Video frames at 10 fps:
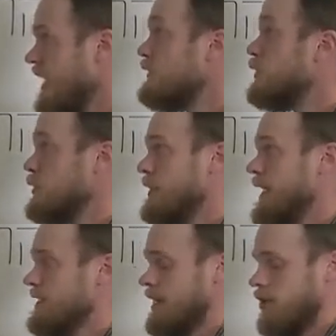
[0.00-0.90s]
Even though you
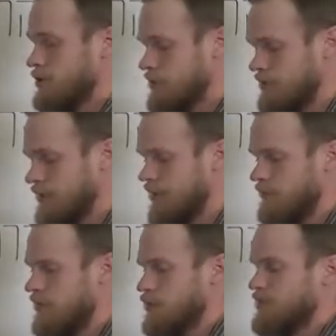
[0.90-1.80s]
can tack on specific
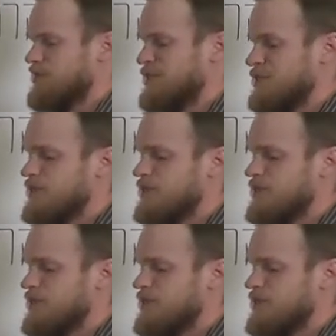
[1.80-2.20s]
definitions, the